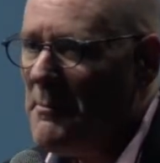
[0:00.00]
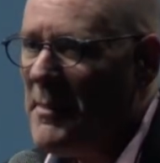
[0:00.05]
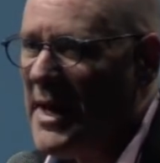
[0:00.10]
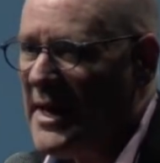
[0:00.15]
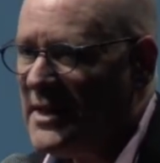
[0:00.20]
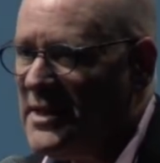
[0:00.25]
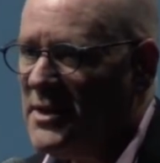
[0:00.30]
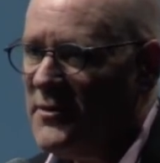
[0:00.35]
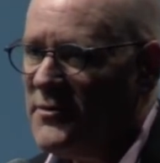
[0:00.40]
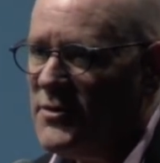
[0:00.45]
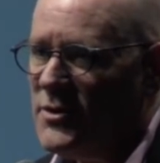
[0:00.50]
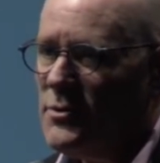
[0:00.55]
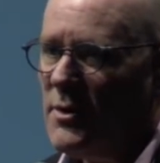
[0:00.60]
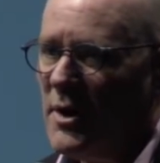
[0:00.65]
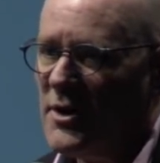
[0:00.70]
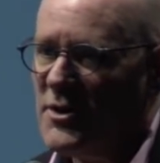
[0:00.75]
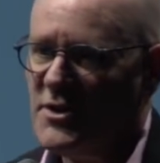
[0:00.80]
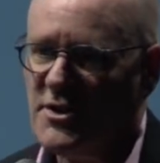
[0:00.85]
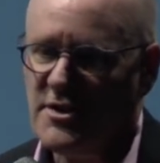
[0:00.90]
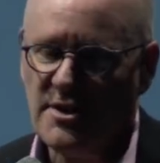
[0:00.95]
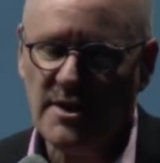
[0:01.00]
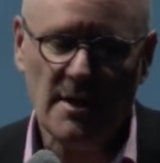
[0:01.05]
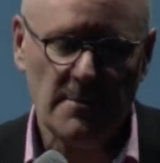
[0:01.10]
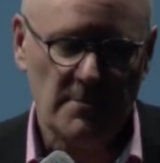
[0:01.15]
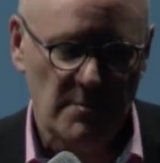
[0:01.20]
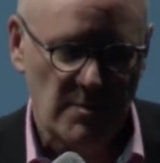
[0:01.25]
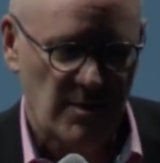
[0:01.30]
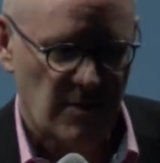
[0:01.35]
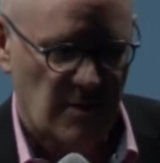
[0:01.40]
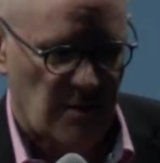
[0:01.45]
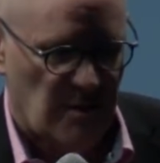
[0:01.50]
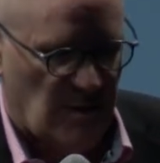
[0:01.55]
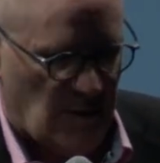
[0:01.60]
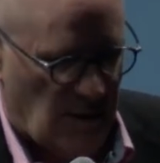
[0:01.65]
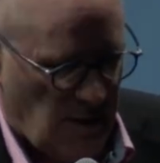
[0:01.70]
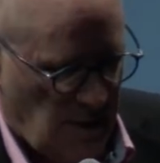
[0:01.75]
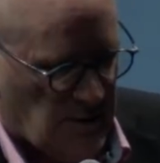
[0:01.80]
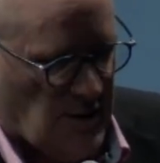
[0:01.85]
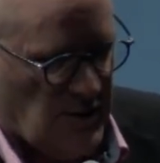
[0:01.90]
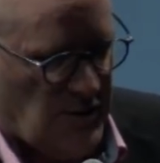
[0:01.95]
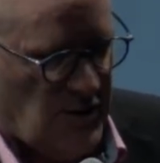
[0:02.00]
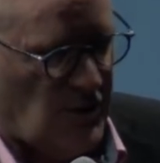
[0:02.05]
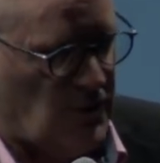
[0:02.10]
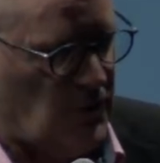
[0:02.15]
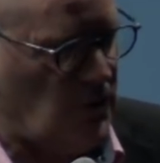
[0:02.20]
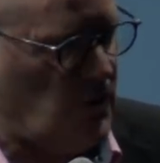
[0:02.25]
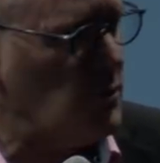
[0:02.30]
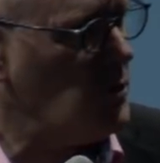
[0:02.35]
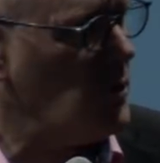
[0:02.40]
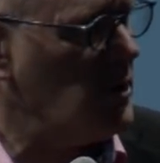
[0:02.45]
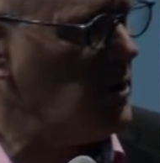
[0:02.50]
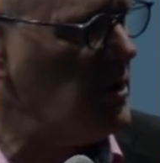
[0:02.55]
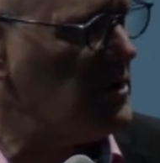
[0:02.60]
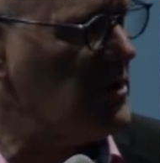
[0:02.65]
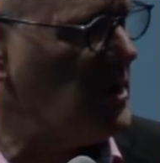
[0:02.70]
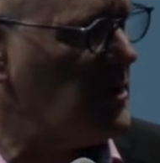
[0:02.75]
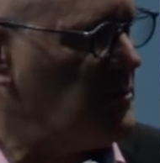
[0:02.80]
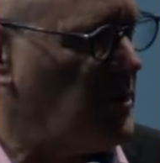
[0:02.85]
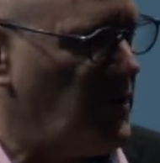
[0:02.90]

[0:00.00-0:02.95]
Many of you are steeped in the digital world